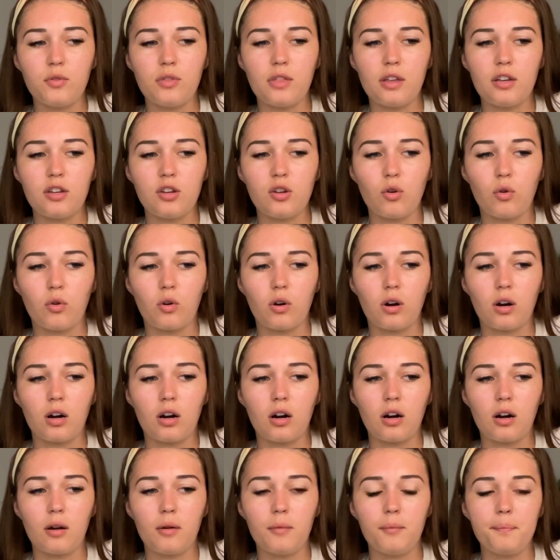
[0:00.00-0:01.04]
than
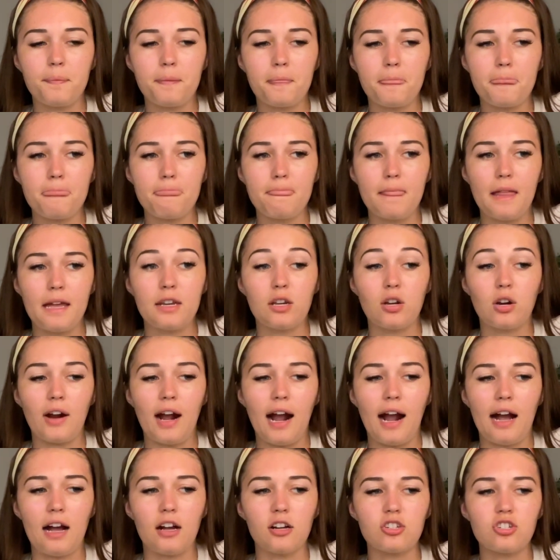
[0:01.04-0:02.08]
your than your
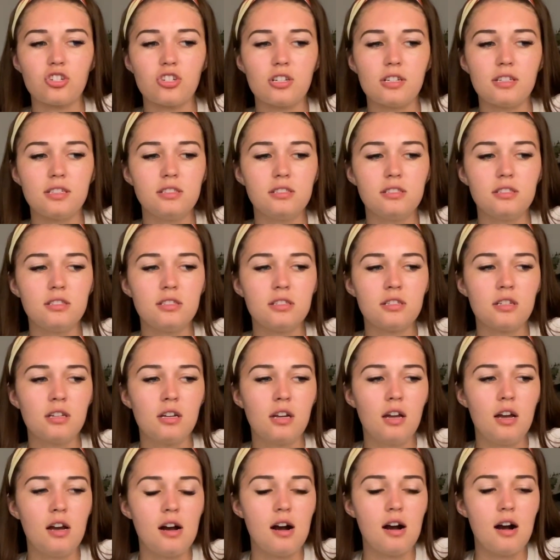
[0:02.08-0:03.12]
actions
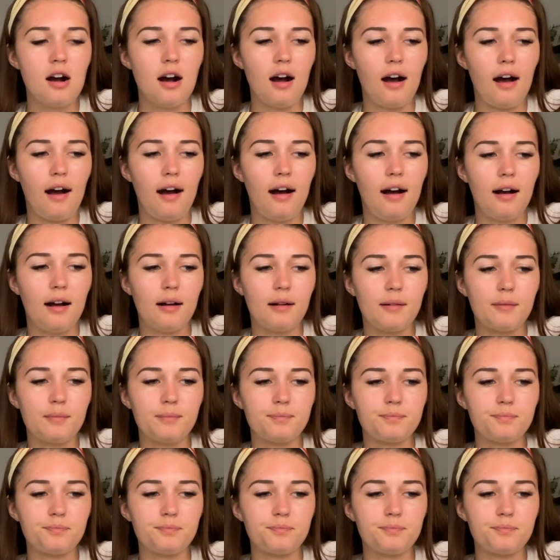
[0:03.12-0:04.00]
um,